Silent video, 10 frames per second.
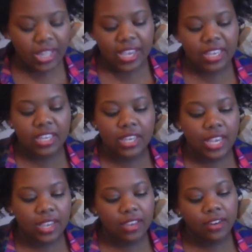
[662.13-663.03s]
like it
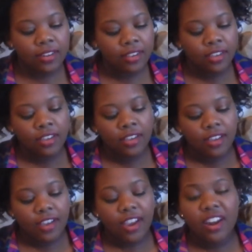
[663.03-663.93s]
and
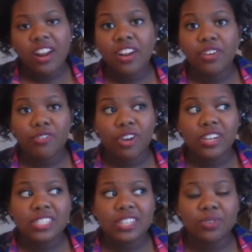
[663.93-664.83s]
I got it at a
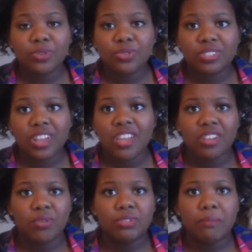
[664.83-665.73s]
garage sale, which was I
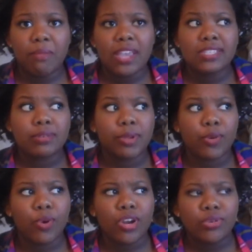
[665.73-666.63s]
thought it was amazing.
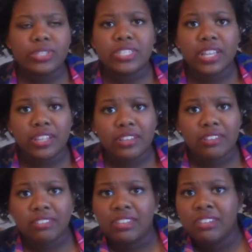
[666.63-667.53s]
Like, why are you
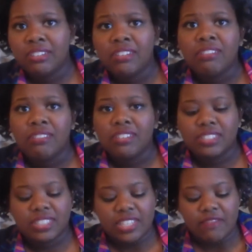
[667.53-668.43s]
selling
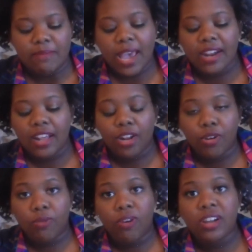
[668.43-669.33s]
Steve Madden at a
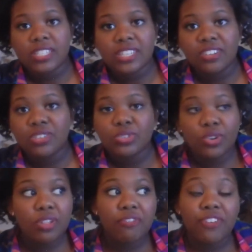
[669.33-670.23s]
garage sale? This was
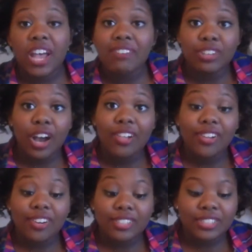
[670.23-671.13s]
only five
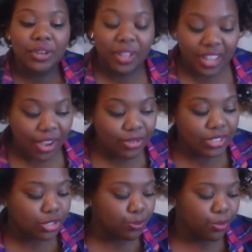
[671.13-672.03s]
dollars, so like I was
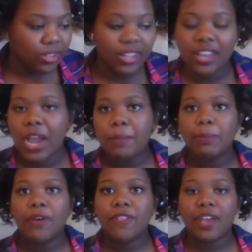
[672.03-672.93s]
super like hyped
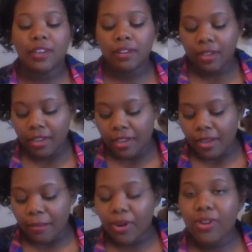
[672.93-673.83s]
about that.
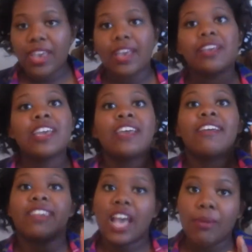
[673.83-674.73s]
But okay,
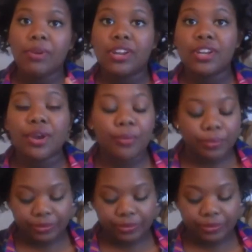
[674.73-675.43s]
now I'm gonna go.